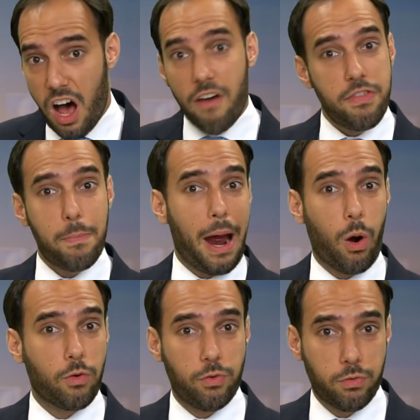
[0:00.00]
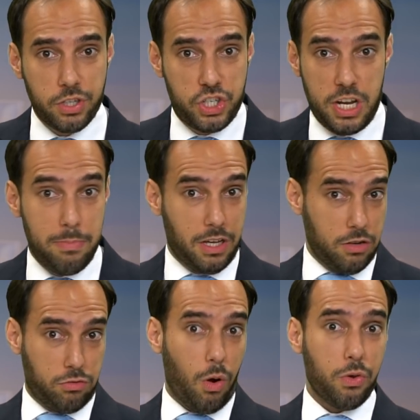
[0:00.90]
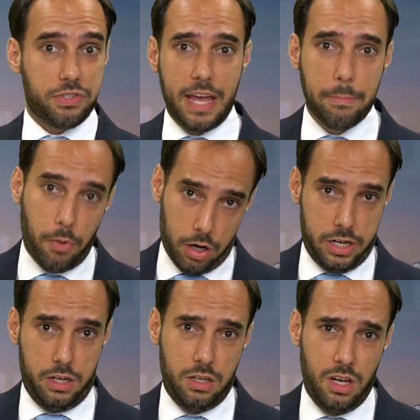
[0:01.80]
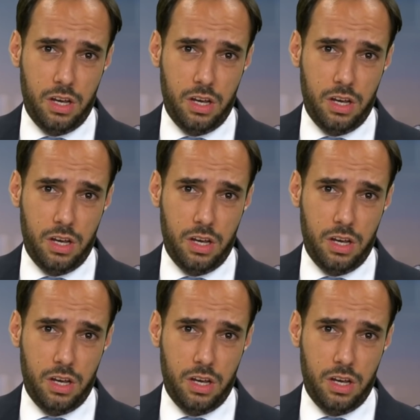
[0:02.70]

of the powerful regime that controls that market.